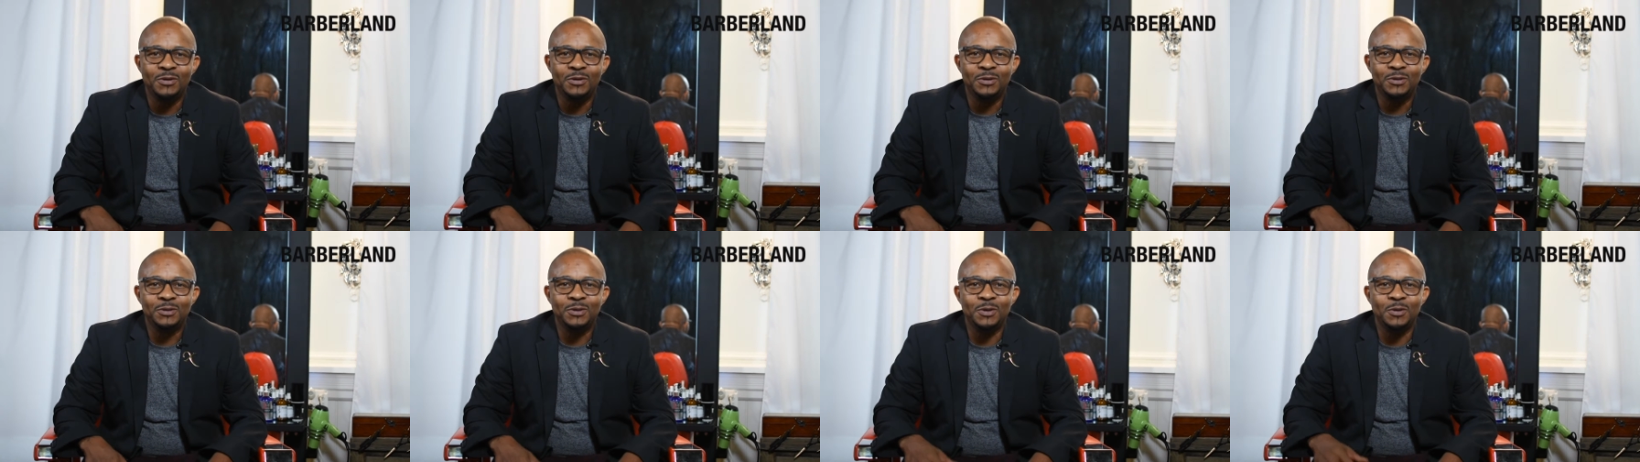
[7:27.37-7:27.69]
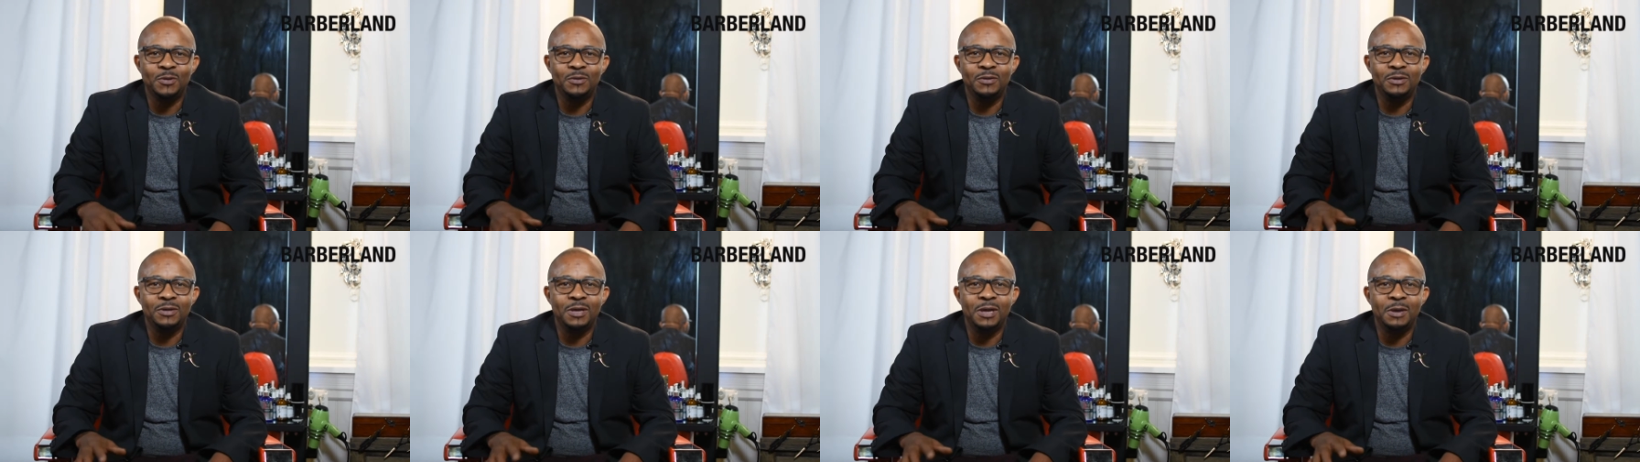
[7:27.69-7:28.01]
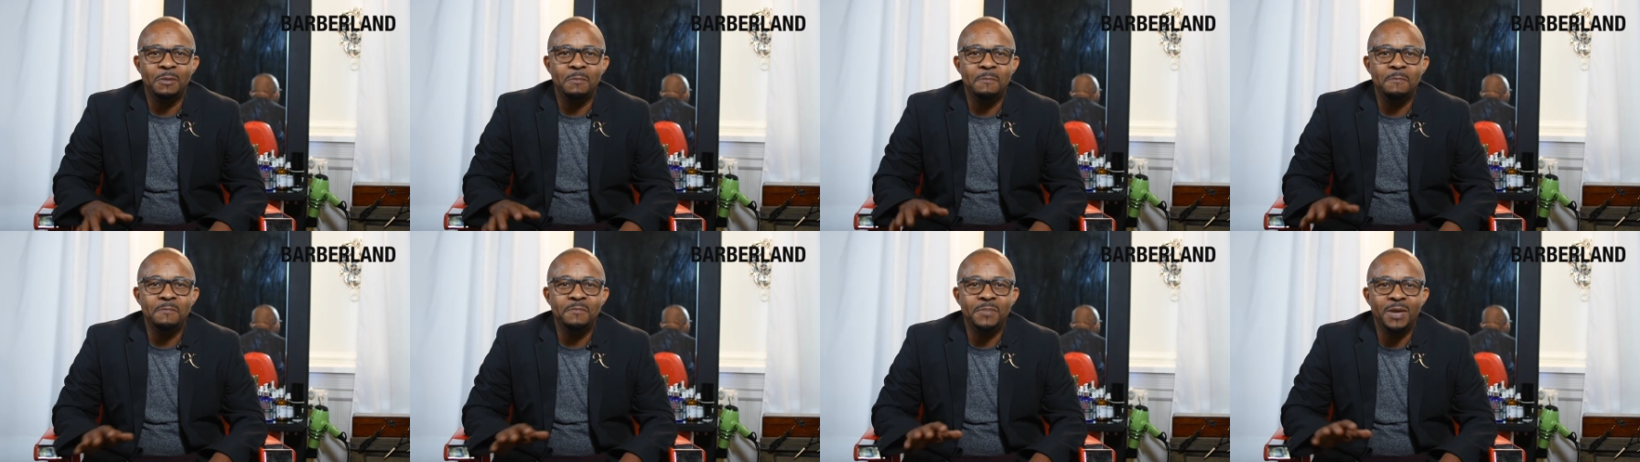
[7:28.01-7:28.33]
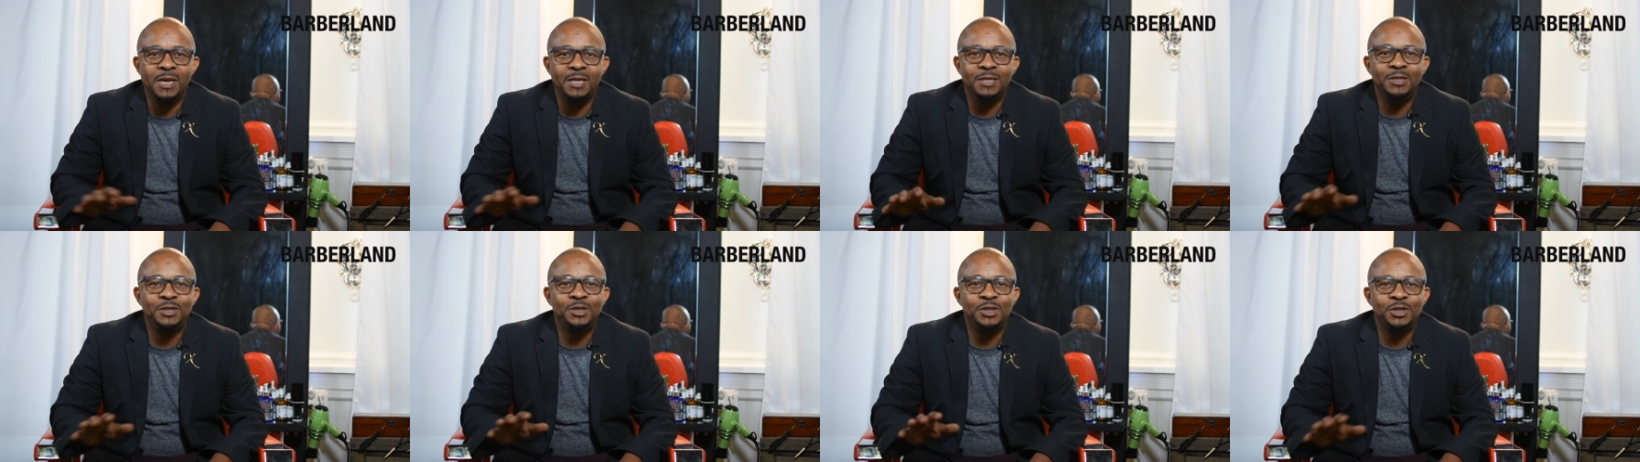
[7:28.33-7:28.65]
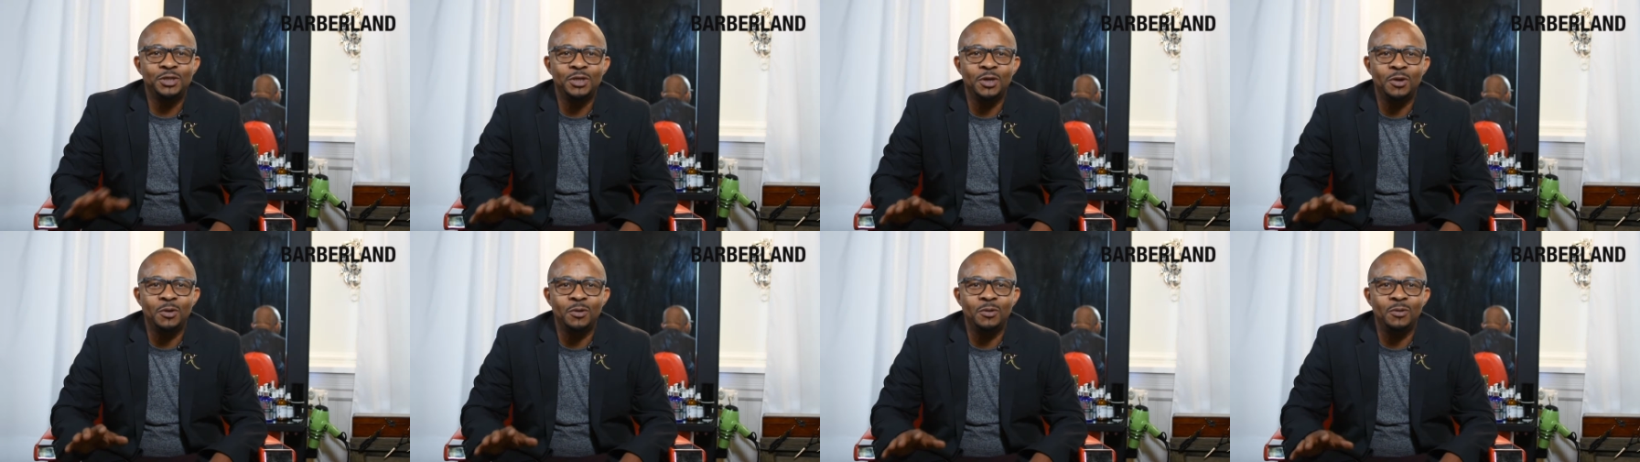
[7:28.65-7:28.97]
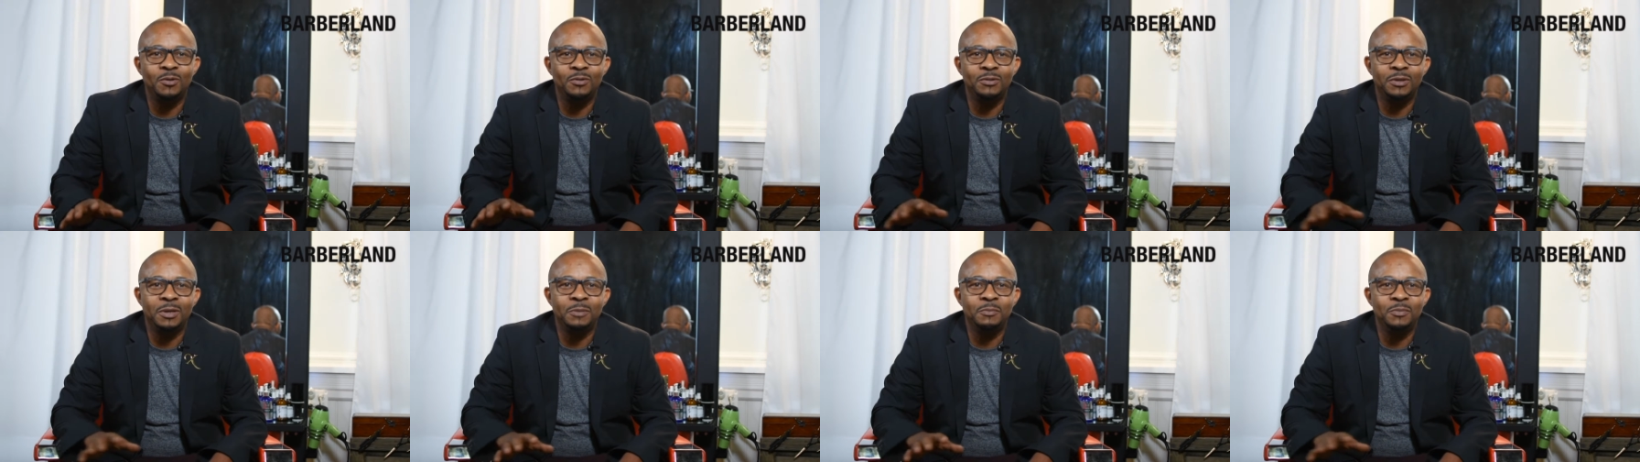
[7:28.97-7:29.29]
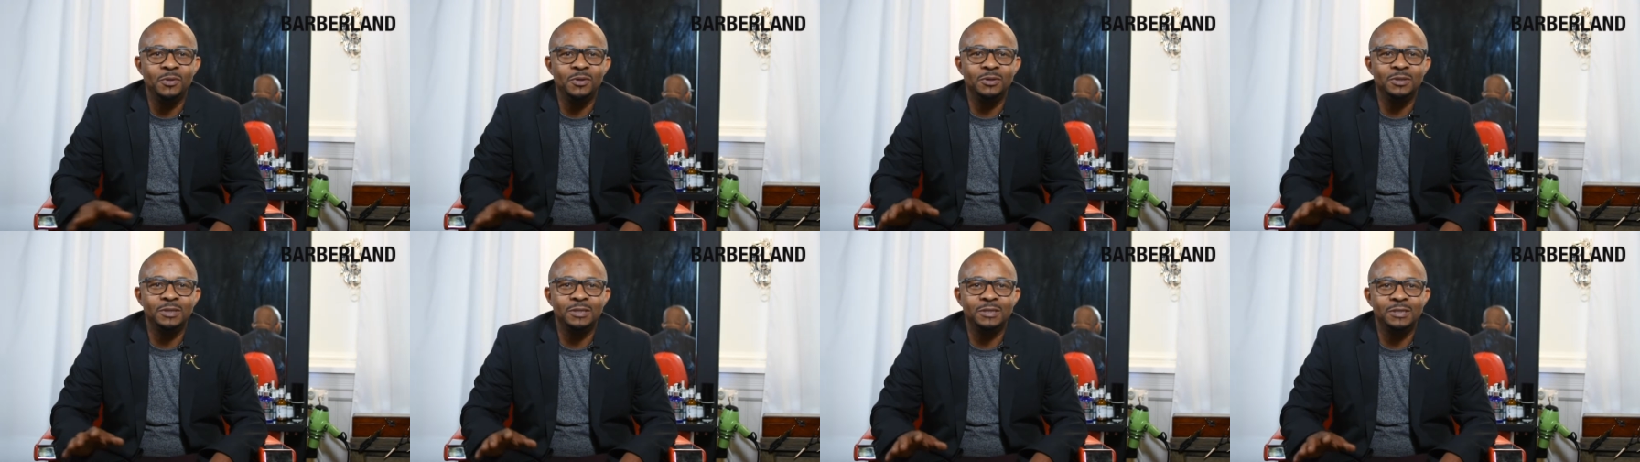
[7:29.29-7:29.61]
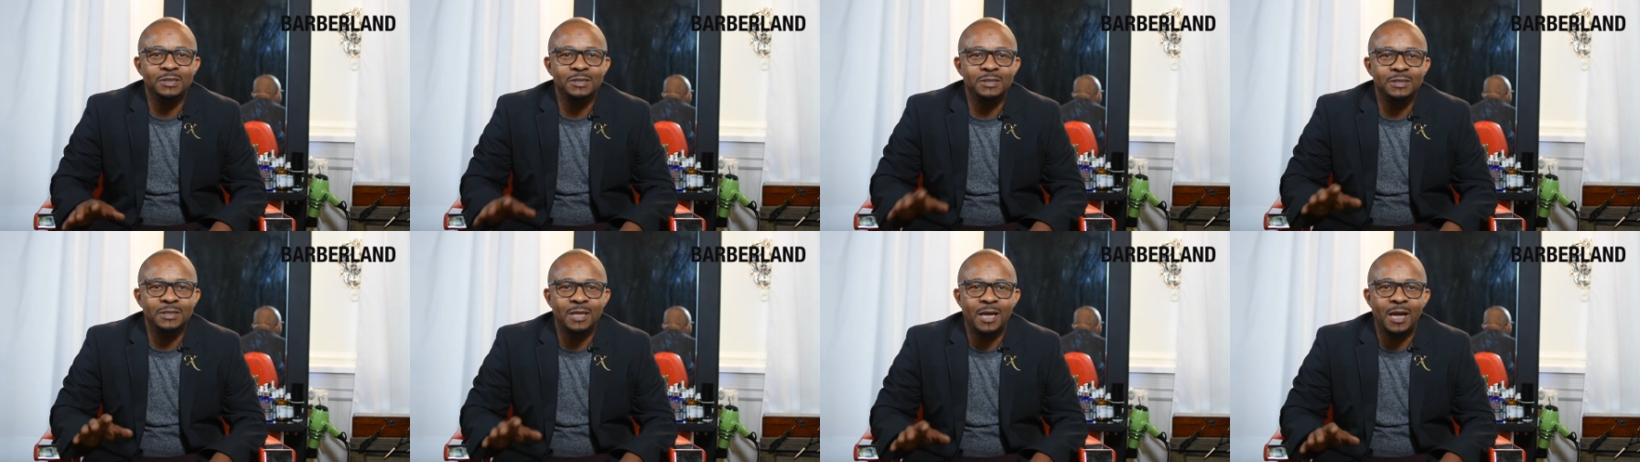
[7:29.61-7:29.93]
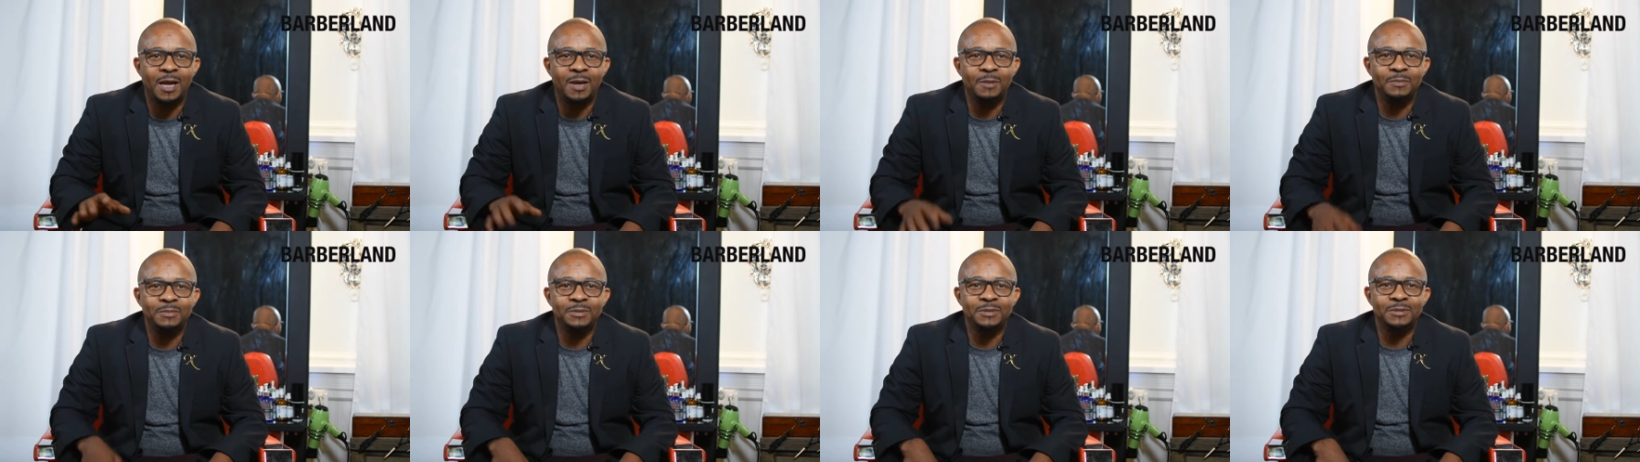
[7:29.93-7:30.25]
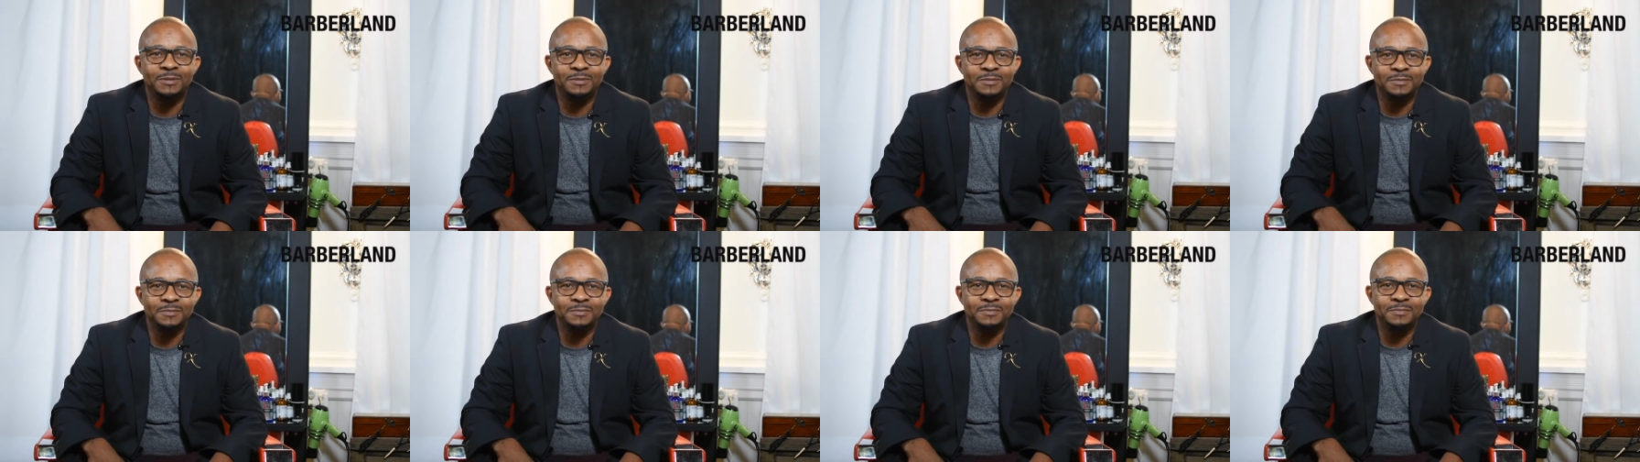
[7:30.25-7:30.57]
So, mid show, the music just stops,